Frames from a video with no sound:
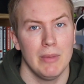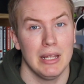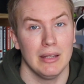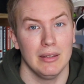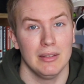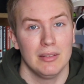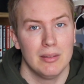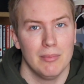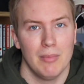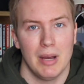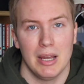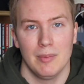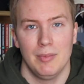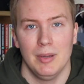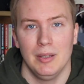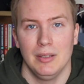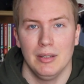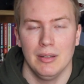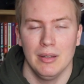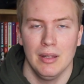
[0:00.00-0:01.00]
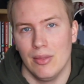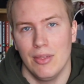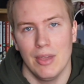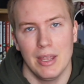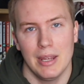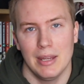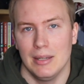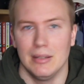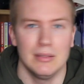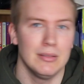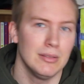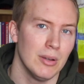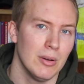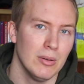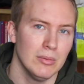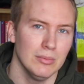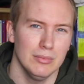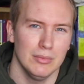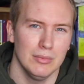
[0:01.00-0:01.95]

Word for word: at least in my opinion, they don't